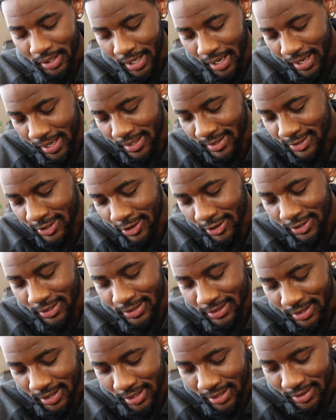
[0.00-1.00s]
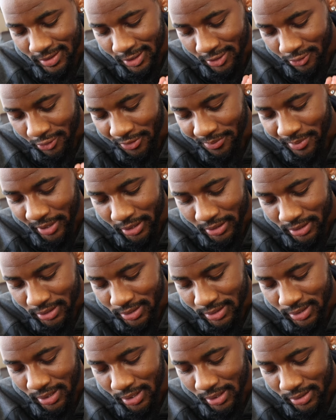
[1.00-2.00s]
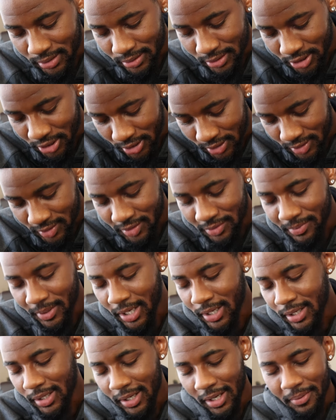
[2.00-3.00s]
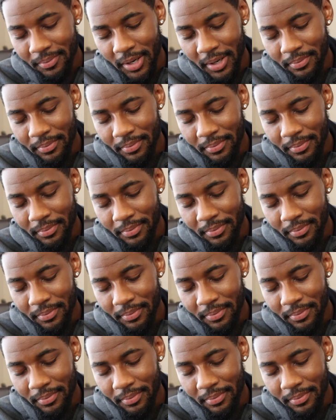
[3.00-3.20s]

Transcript: and I ask all these things in your precious Son, Jesus' mighty name.